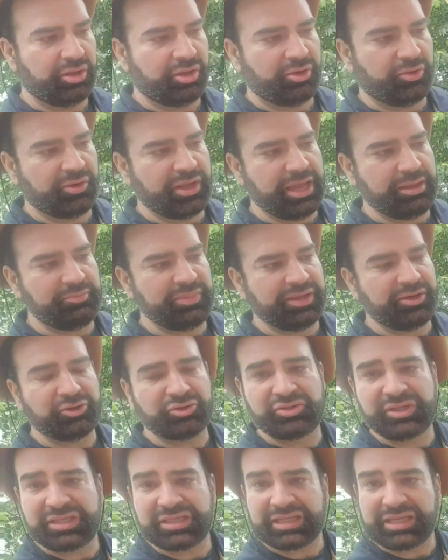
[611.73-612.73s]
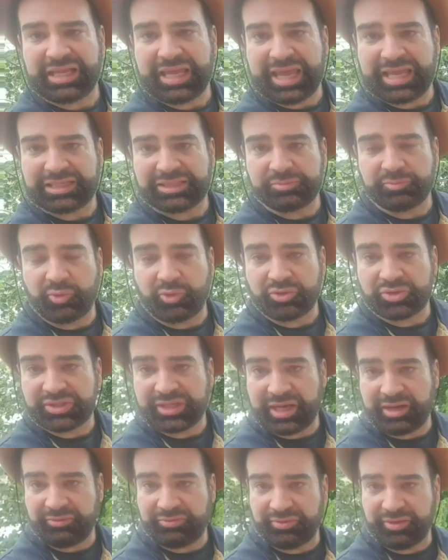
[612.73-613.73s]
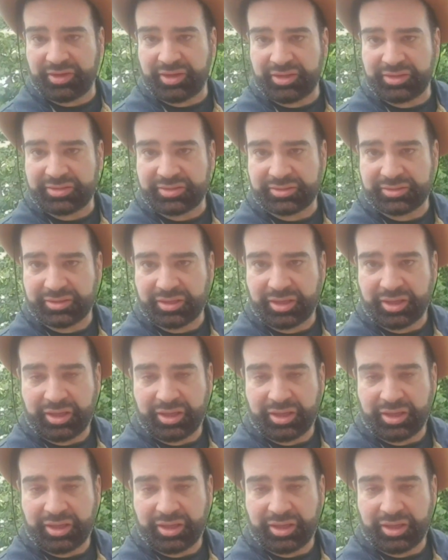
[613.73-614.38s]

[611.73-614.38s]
Okay, because this creates more surface